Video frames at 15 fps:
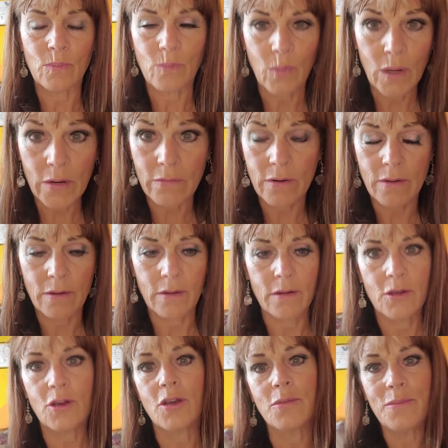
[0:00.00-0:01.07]
whatever.
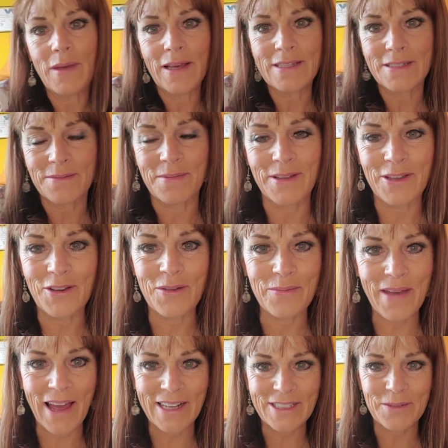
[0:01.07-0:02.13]
You can mix them. You can
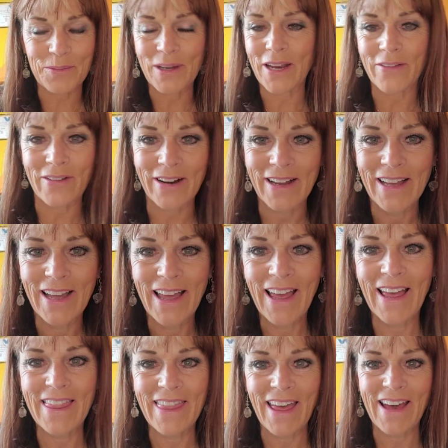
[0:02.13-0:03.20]
match them, whatever
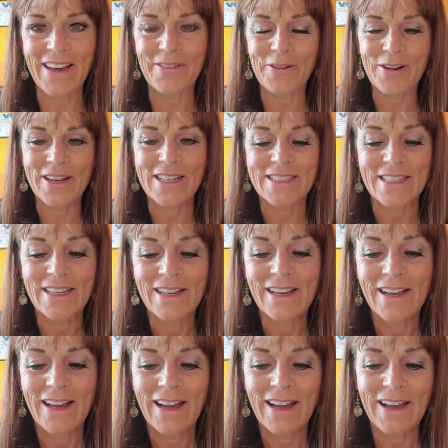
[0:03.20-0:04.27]
that word is.
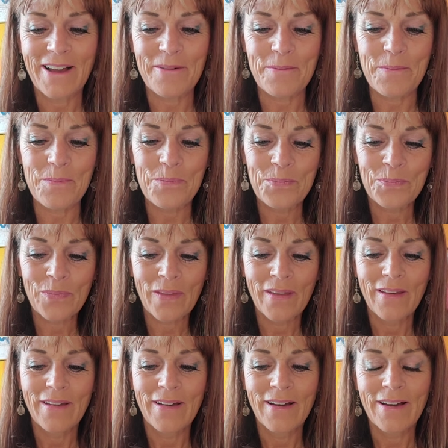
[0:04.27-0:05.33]

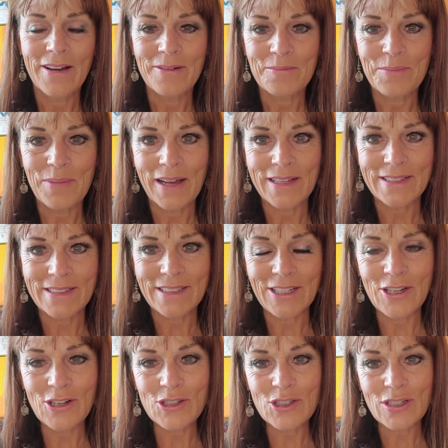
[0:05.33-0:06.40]
But
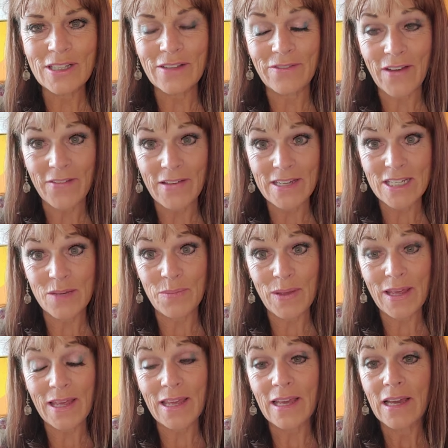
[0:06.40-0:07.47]
usually the
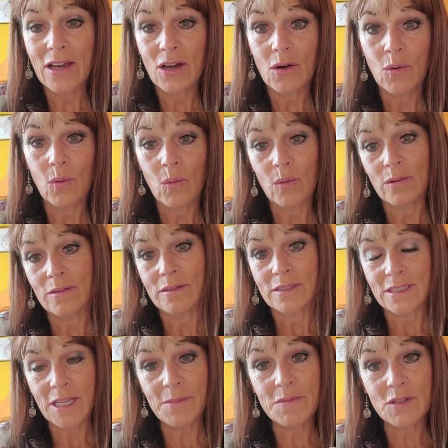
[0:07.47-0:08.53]
5-HTP
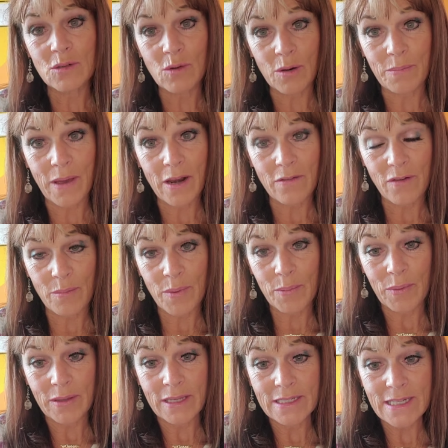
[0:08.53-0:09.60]
seems to work better for
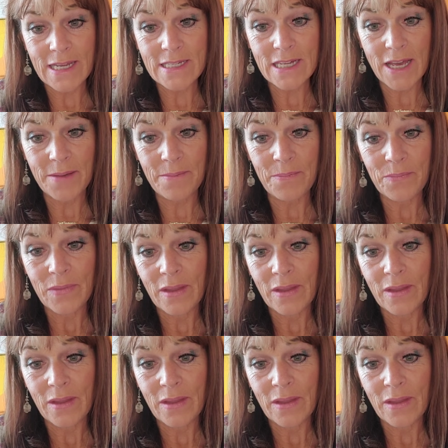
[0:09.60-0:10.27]
people in the daytime.